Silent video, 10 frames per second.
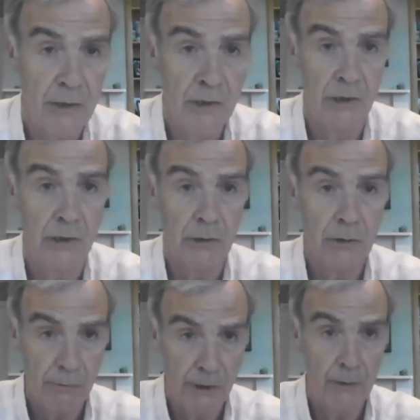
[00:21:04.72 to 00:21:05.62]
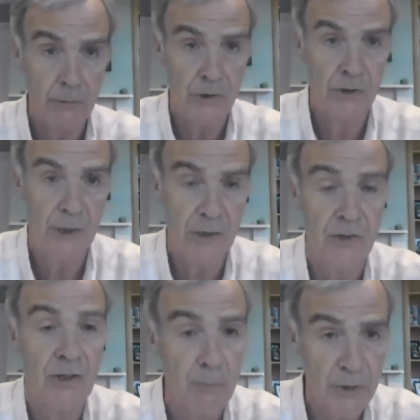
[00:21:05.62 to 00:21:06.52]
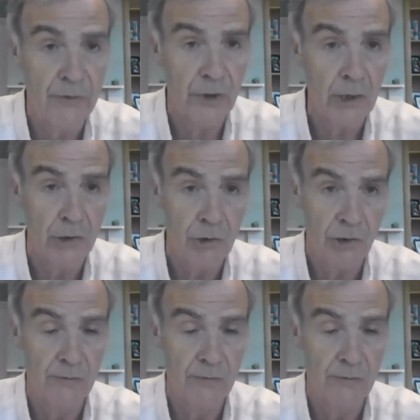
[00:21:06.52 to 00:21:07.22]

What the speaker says: did around simplification